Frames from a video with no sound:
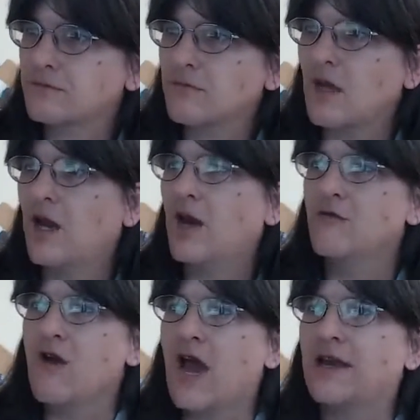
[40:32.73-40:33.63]
and I
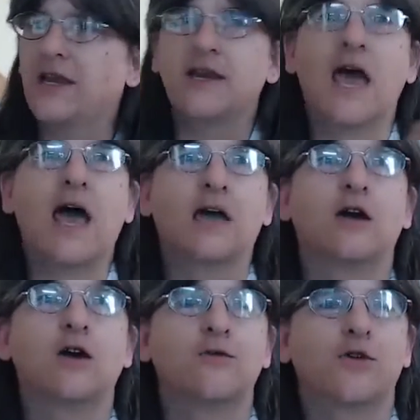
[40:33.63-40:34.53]
ran it now
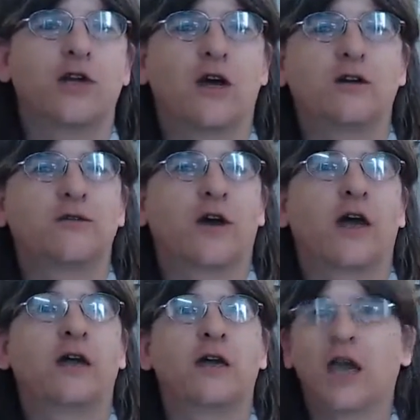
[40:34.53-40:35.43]
over and over,
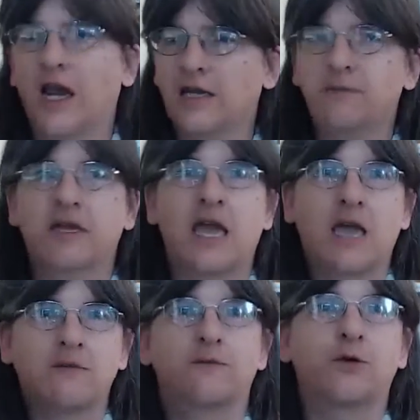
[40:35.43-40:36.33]
and it
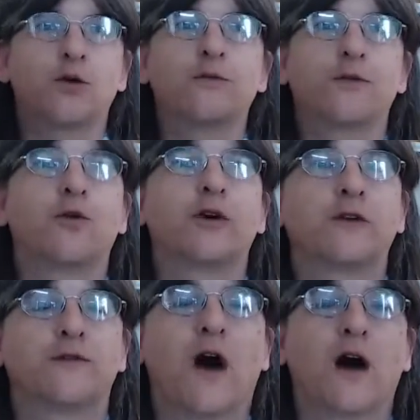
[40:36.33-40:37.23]
became
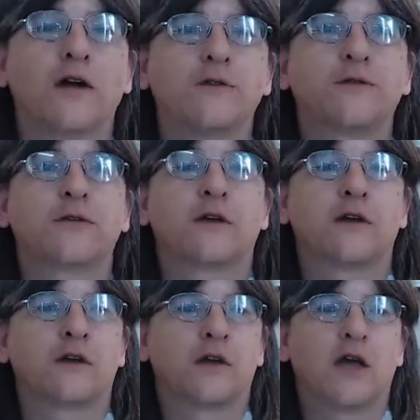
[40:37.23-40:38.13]
4:45.
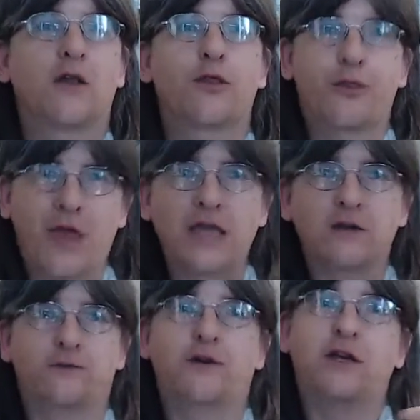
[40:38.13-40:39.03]
And
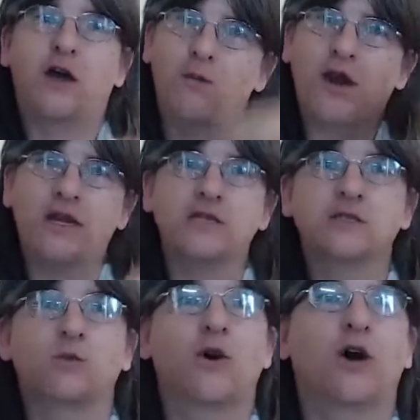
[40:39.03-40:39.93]
thankfully, I went
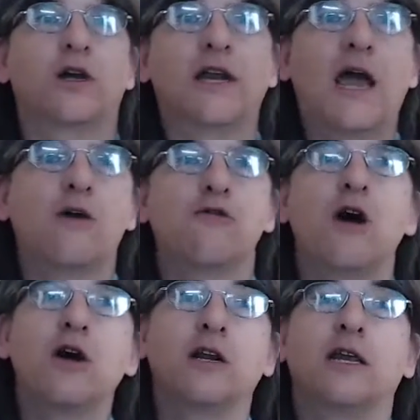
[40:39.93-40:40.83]
into work an hour
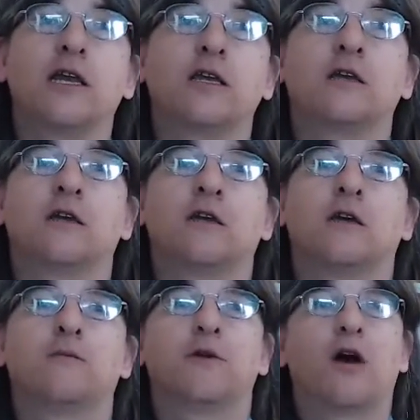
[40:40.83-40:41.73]
early,
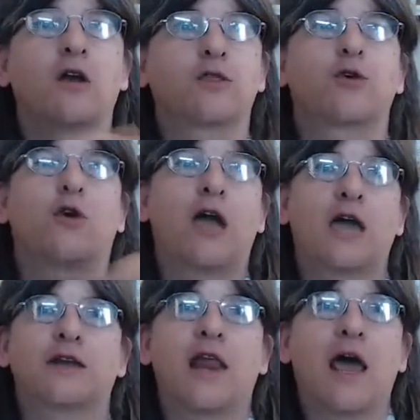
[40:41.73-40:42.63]
but I thought I
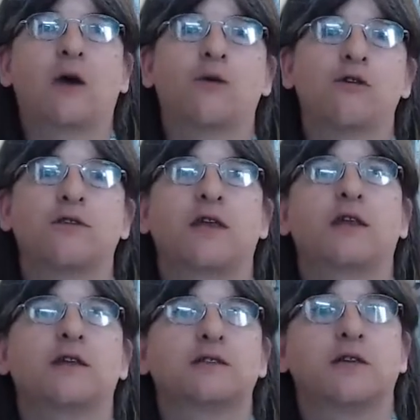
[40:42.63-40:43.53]
had an hour. And
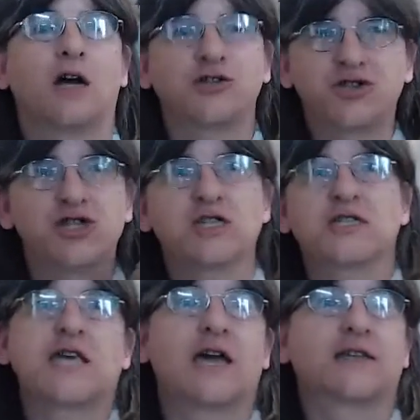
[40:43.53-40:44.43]
then I just
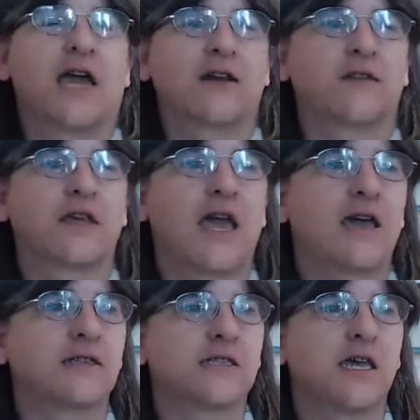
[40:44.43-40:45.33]
sat down in the
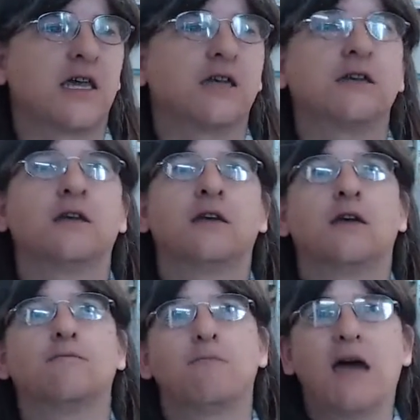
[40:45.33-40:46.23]
canteen.
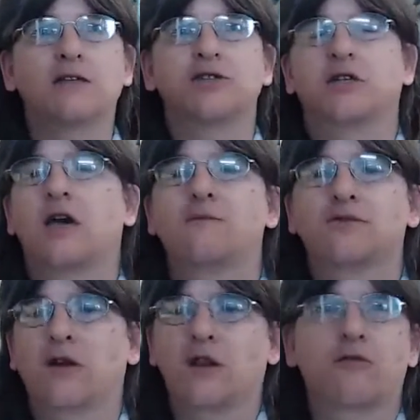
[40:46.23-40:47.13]
Manager comes
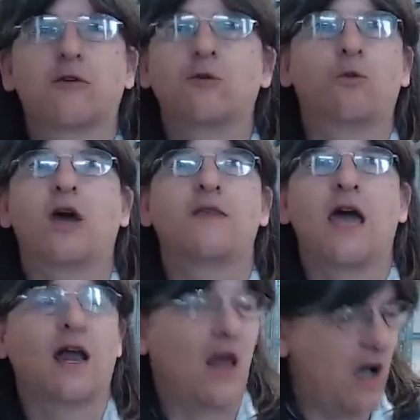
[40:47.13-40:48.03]
running through. Where the
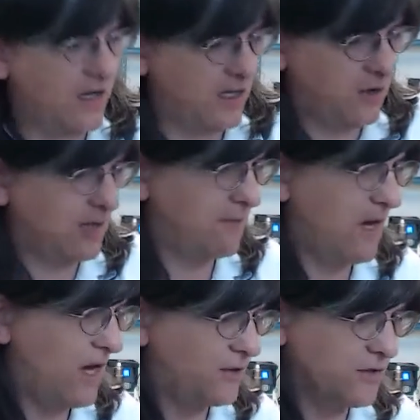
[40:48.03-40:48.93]
hell are you? And I'm
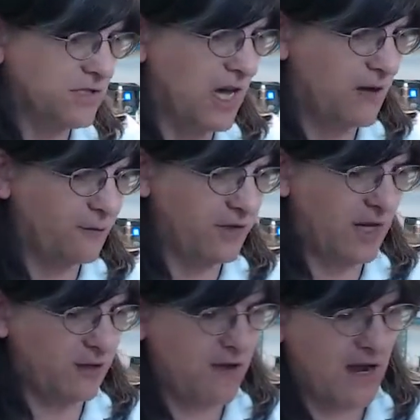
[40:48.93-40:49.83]
like, I don't start for
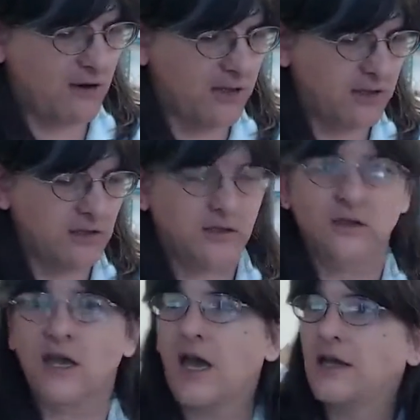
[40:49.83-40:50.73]
another hour.
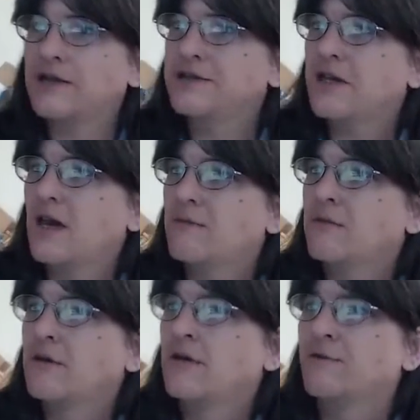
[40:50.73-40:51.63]
And
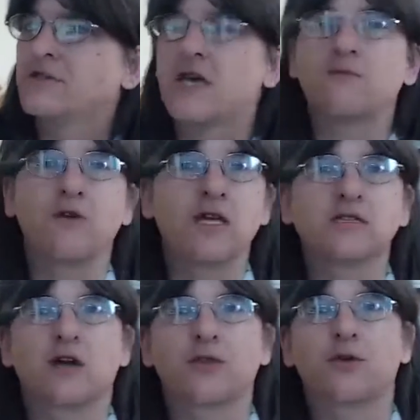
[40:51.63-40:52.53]
for some
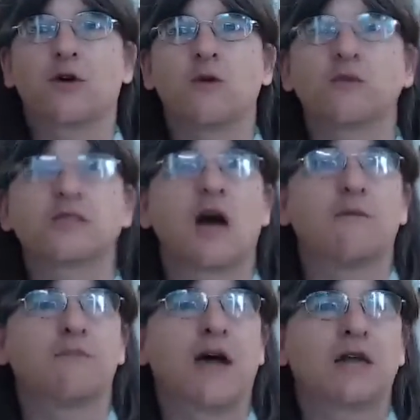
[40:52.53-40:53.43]
reason, I thought I was
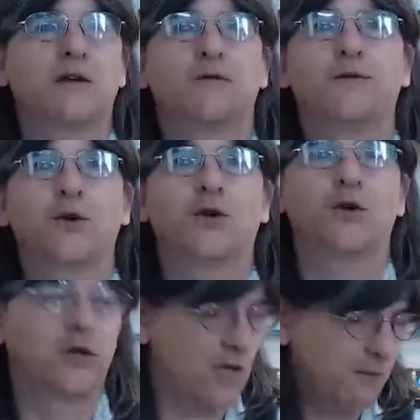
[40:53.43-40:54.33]
starting back at 4,
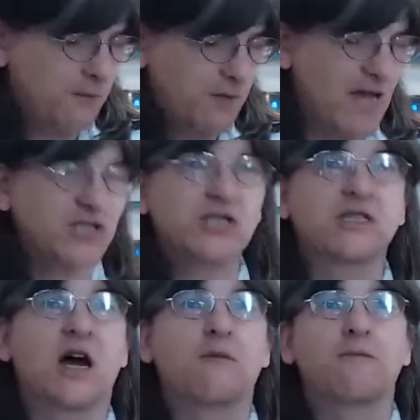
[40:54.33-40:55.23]
but I'm actually
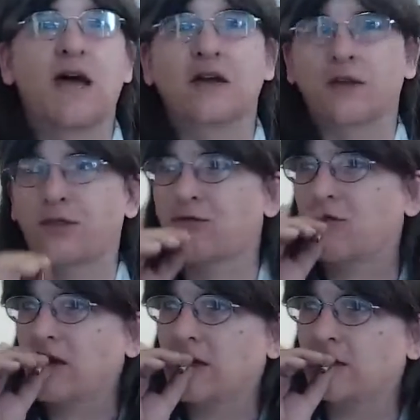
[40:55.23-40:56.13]
starting back at
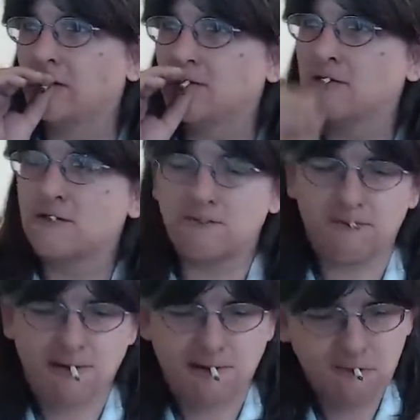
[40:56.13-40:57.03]
3. But